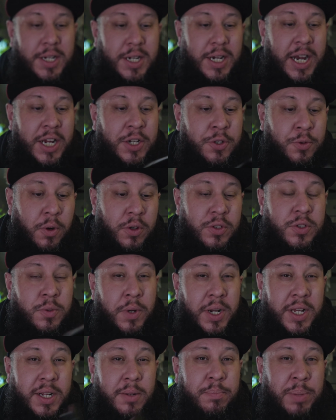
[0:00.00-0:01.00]
I do also
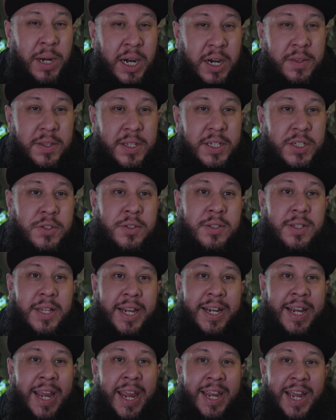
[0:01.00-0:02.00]
want to compare this to
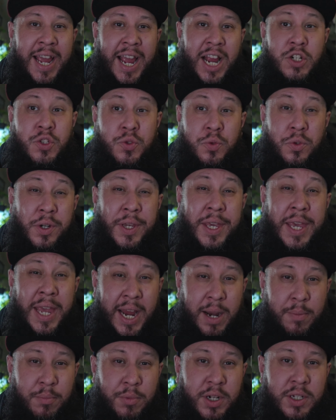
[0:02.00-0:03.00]
like a actual
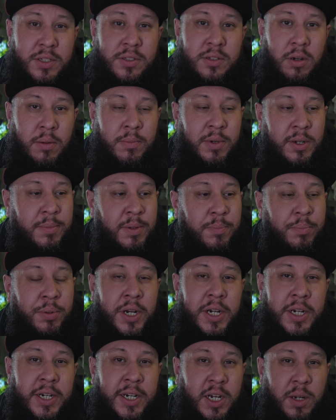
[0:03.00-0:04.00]
camera. So I'm going to be
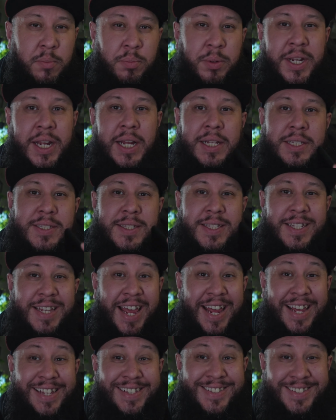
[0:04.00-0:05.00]
putting it up against the
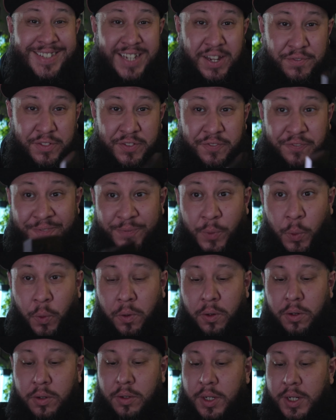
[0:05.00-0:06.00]
A7
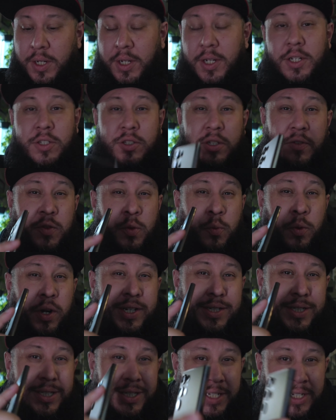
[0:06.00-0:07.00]
IV. So if you want
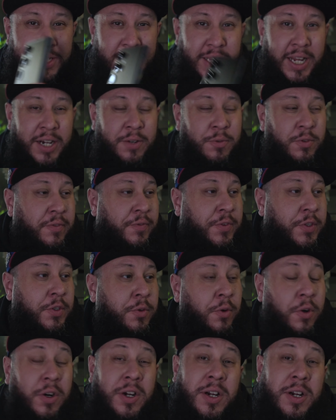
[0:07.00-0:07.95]
to see it like a review or a